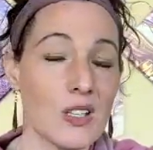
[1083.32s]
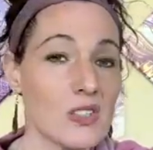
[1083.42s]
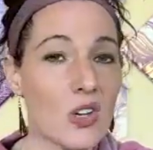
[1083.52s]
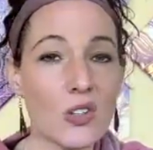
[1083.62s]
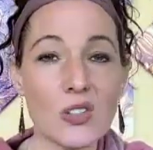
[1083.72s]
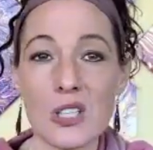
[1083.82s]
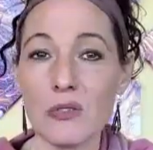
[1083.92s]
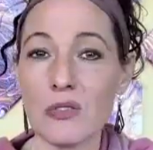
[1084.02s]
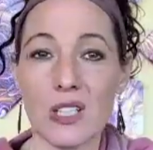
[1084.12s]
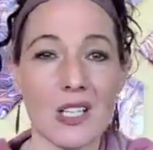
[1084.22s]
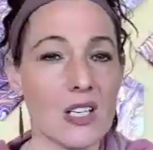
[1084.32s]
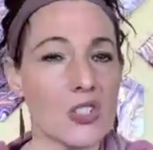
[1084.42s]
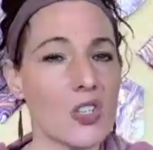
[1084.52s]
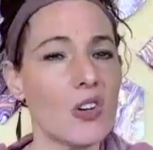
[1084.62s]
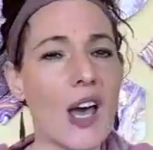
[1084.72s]
It's all different, and
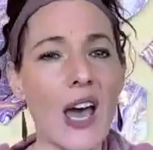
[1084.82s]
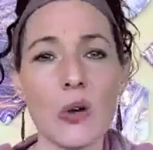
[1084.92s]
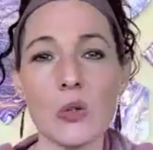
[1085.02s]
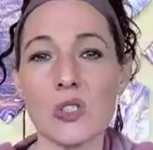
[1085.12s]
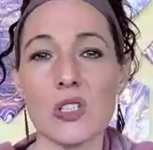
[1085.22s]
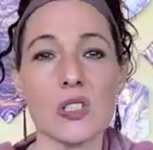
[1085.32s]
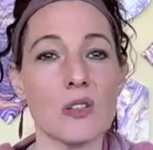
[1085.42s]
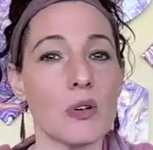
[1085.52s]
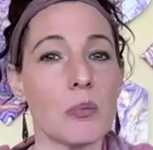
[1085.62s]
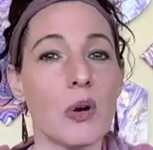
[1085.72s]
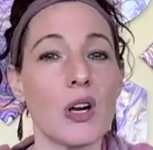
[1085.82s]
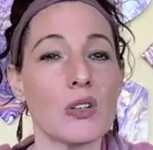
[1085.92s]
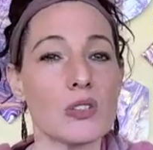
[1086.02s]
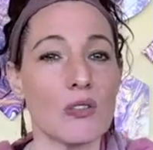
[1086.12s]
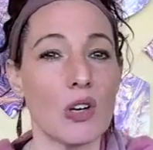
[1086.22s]
it's all housed in different
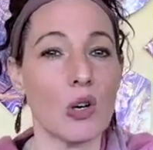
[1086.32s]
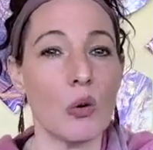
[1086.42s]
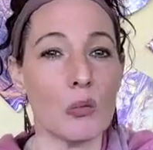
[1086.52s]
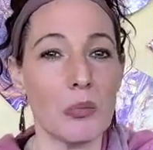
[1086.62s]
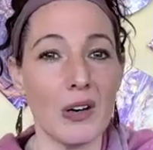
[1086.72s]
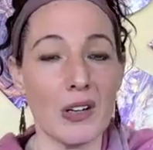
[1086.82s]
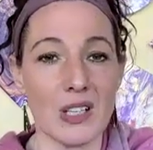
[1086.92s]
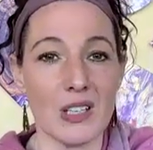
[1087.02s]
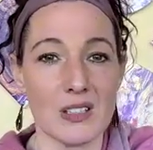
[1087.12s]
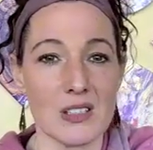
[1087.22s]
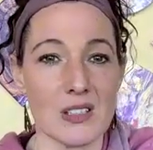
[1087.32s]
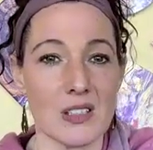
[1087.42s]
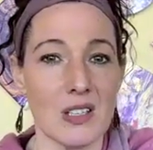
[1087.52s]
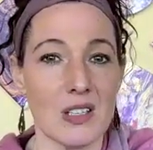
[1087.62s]
parts of our own bodies.